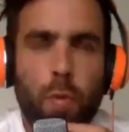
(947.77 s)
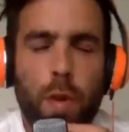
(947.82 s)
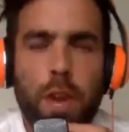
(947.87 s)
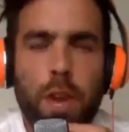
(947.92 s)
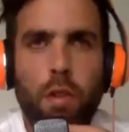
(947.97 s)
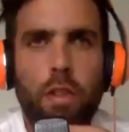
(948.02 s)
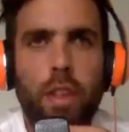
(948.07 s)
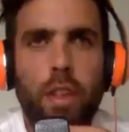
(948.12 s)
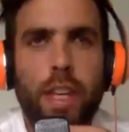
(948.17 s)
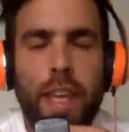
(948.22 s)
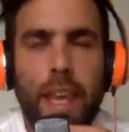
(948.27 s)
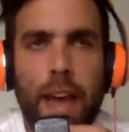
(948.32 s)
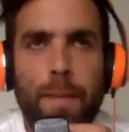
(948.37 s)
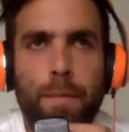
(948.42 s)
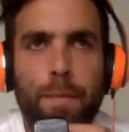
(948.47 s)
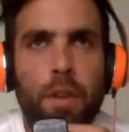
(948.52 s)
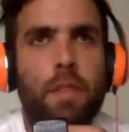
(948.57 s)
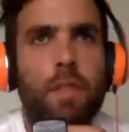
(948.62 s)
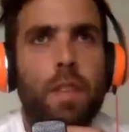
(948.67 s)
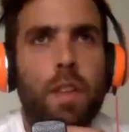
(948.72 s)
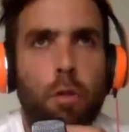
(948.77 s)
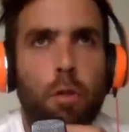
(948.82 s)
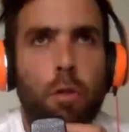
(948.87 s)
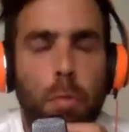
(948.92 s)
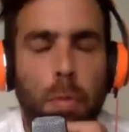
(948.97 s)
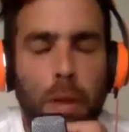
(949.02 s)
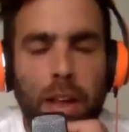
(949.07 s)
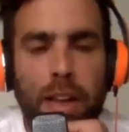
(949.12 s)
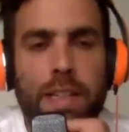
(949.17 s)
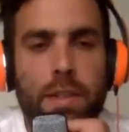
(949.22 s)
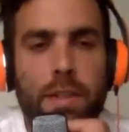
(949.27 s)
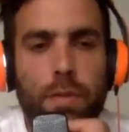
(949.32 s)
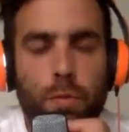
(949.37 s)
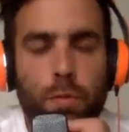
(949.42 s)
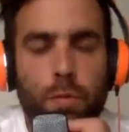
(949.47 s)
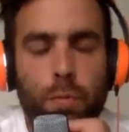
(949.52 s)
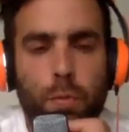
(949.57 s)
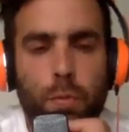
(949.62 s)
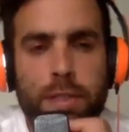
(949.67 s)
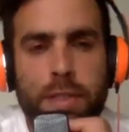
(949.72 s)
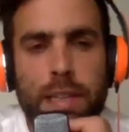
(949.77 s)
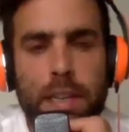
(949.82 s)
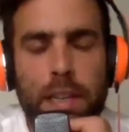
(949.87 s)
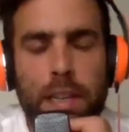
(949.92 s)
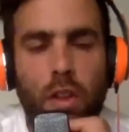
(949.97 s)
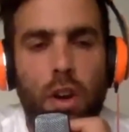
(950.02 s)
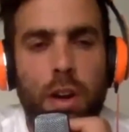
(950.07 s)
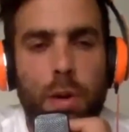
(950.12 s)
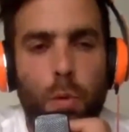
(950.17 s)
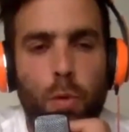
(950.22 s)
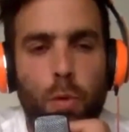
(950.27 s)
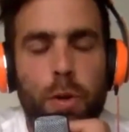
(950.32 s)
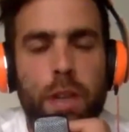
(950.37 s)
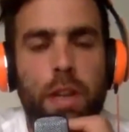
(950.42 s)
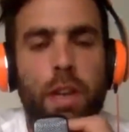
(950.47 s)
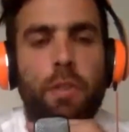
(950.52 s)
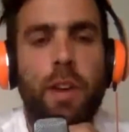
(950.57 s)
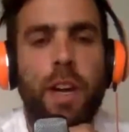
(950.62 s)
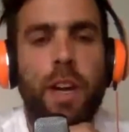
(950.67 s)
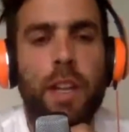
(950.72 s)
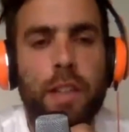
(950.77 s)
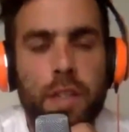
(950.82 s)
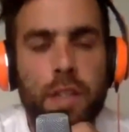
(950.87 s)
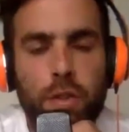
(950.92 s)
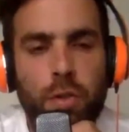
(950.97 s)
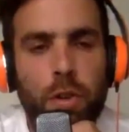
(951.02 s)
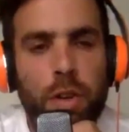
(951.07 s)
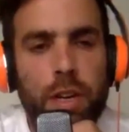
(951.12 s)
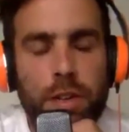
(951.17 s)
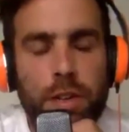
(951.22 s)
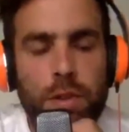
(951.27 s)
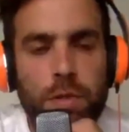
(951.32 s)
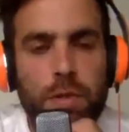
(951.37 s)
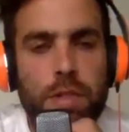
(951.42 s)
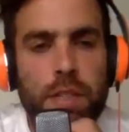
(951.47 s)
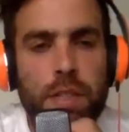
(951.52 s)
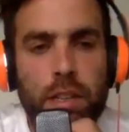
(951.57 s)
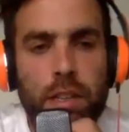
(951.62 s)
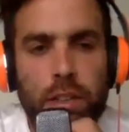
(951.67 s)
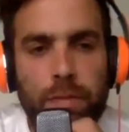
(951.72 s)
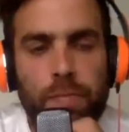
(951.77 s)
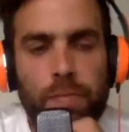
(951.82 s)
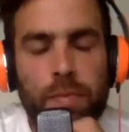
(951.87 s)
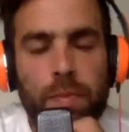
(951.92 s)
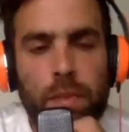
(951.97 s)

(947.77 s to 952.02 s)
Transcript: you're the captain of the All Blacks, well, what's it like walking around the street in New Zealand?